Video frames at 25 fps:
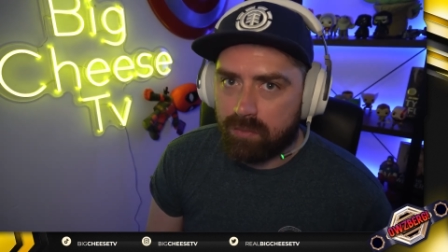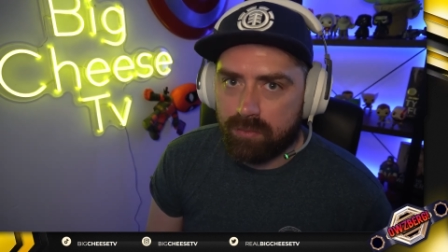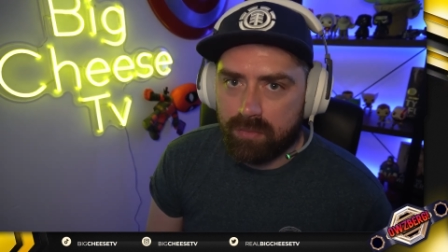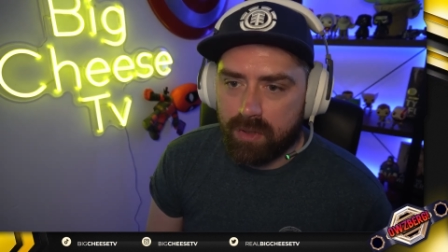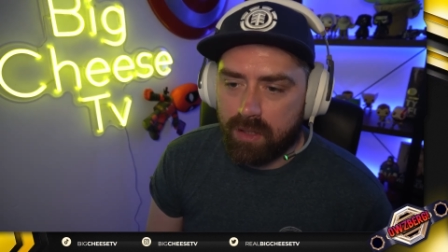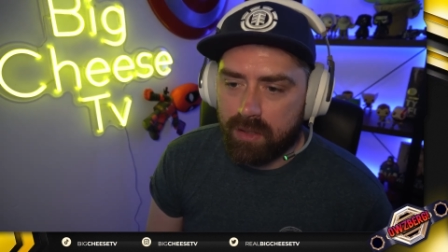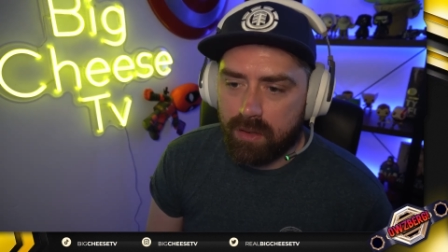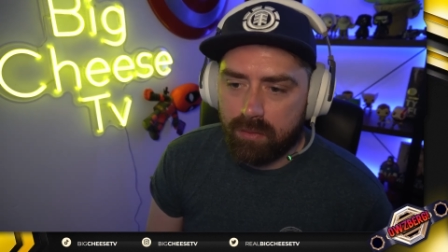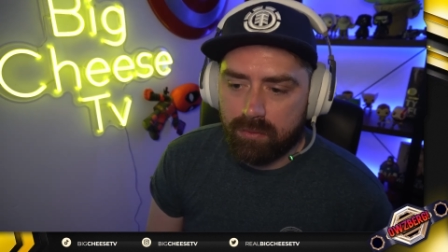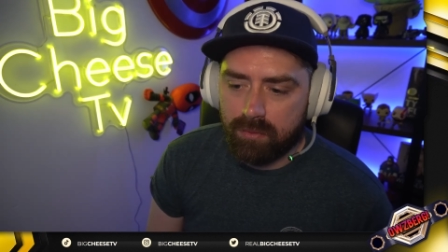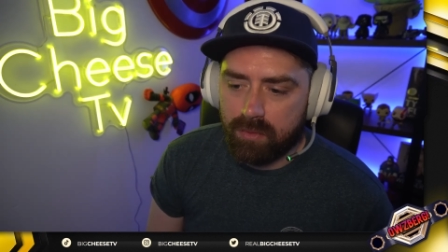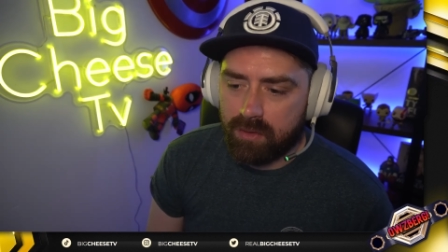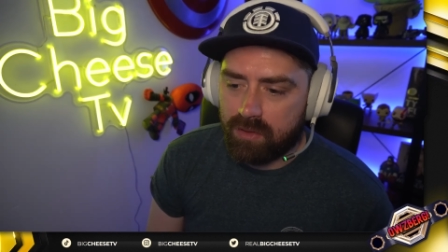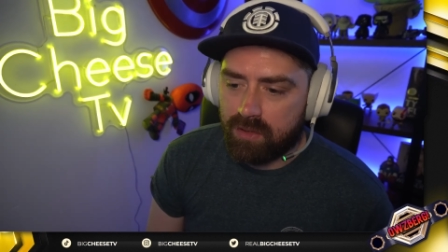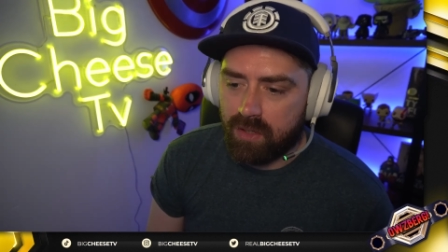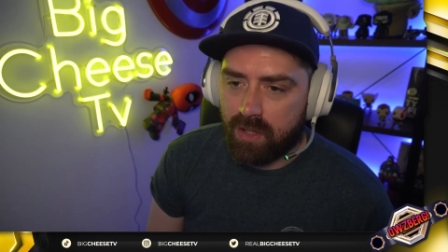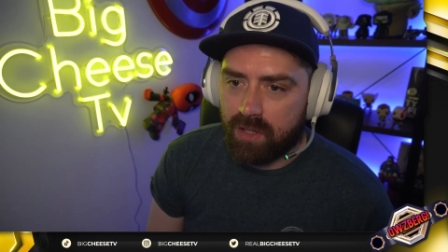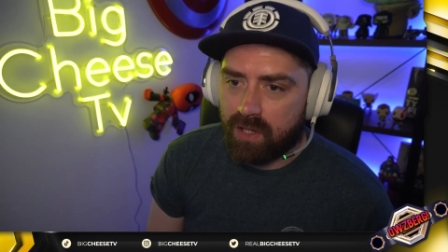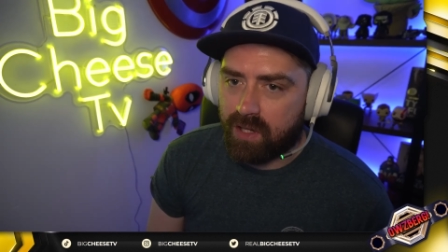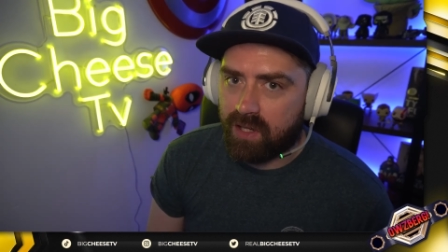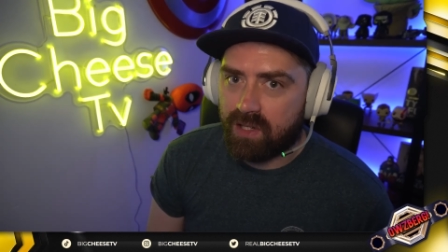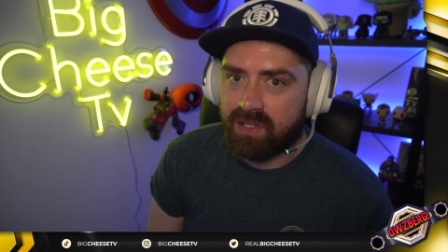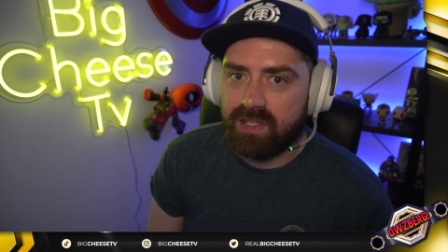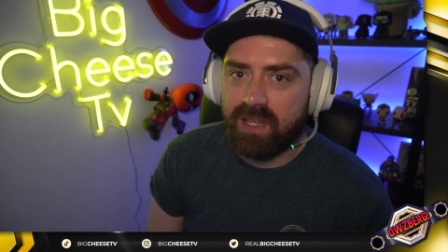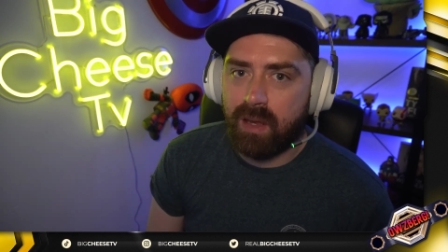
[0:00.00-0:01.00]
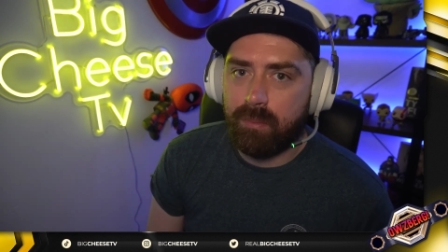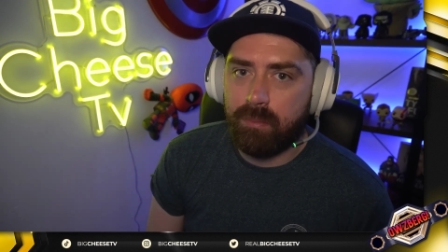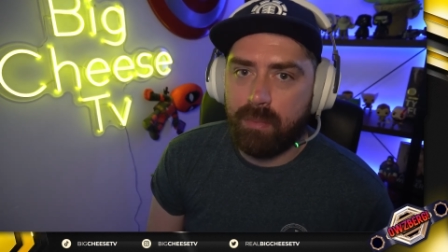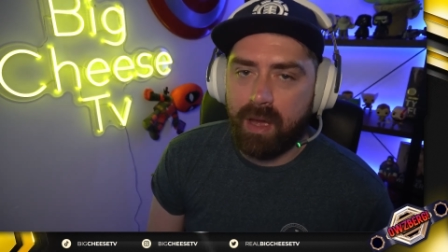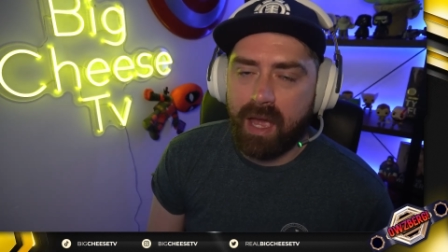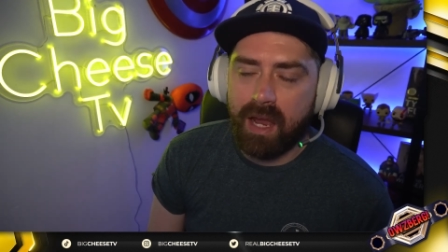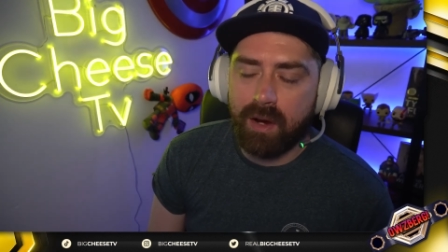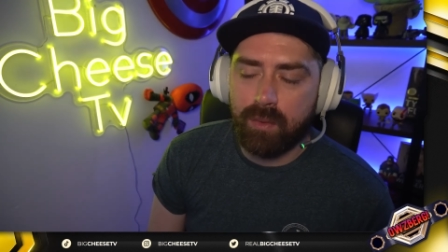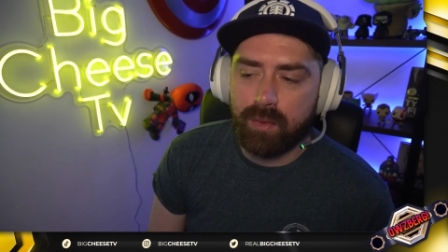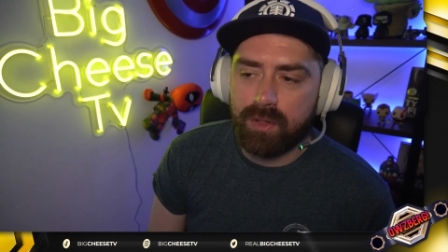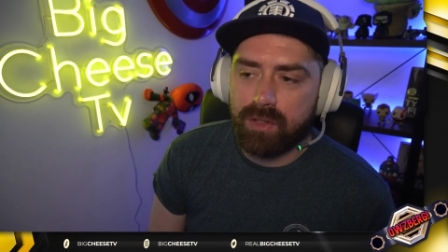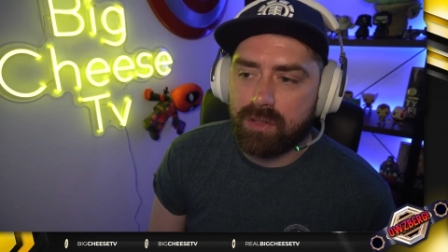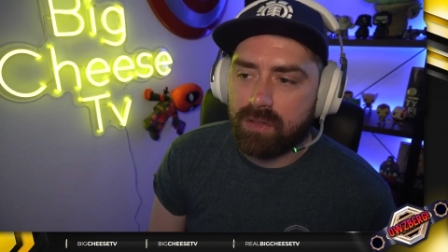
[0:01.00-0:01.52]
They don't. It's not like a step
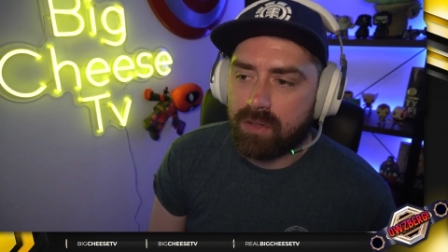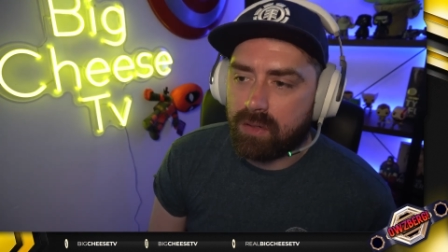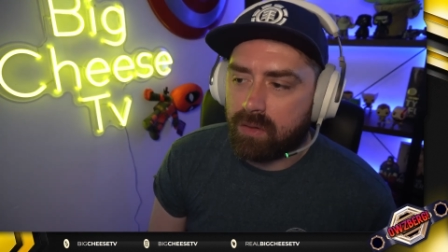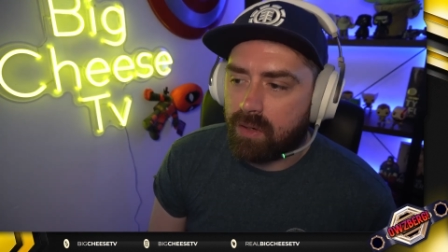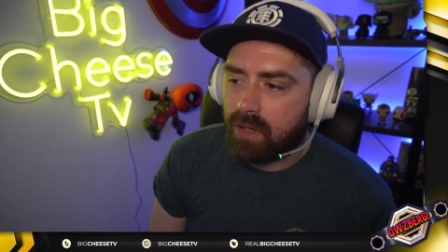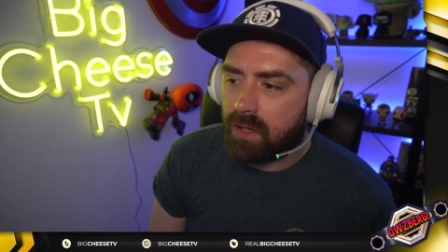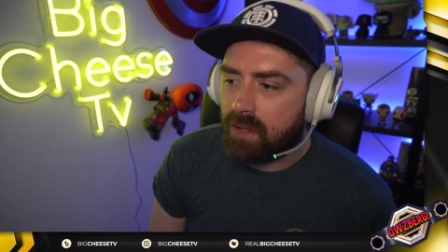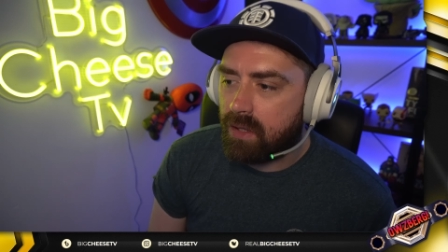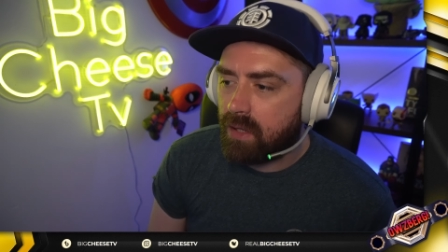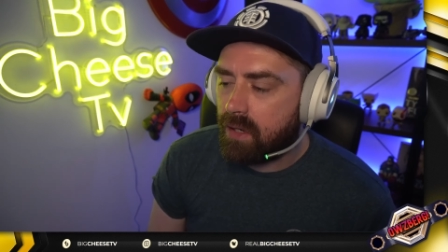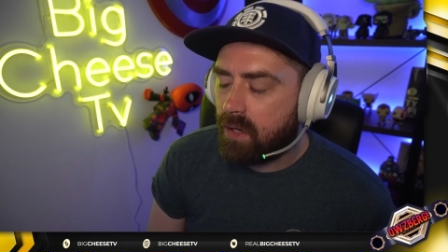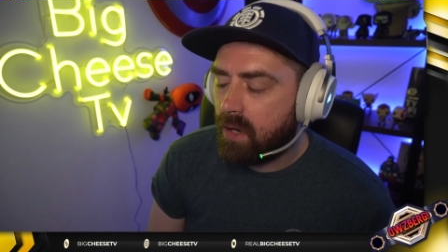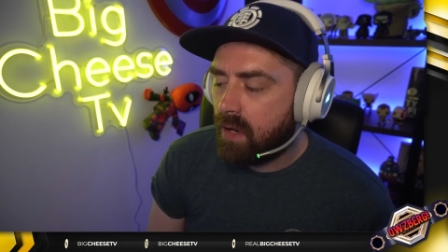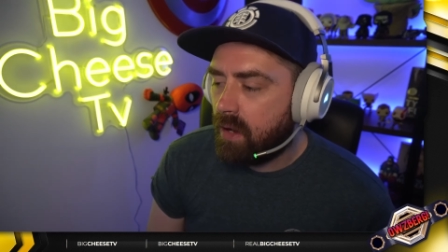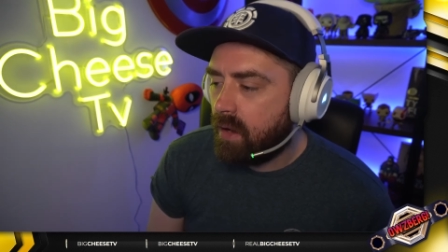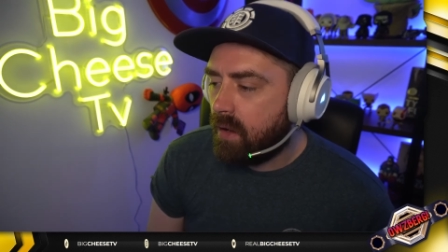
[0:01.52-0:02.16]
backwards or anything.